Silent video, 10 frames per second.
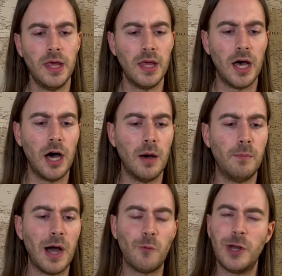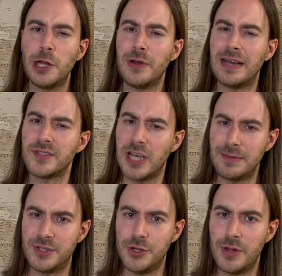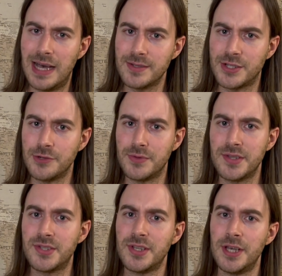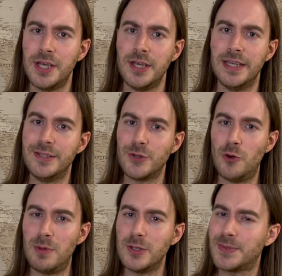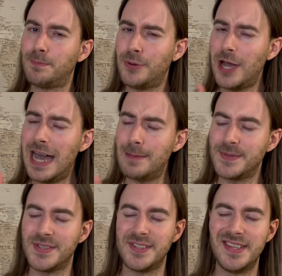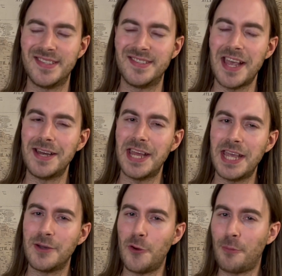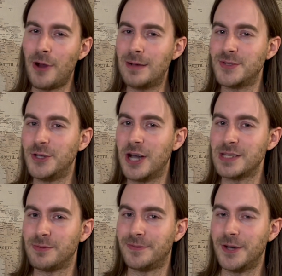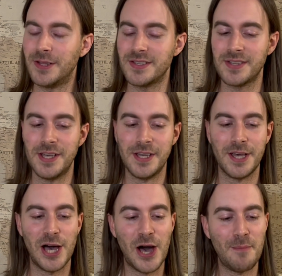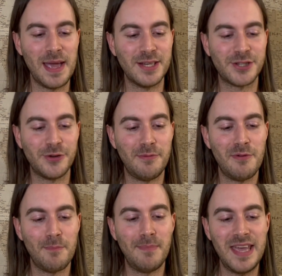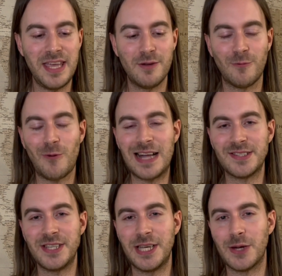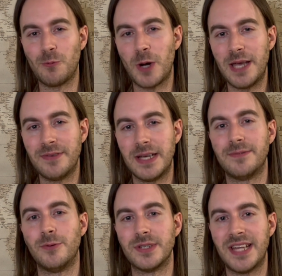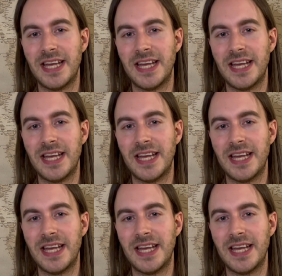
um, I really don't have time to do that. So this is almost perhaps descending, or perhaps you guys prefer this, um, into me ranting and raving for 10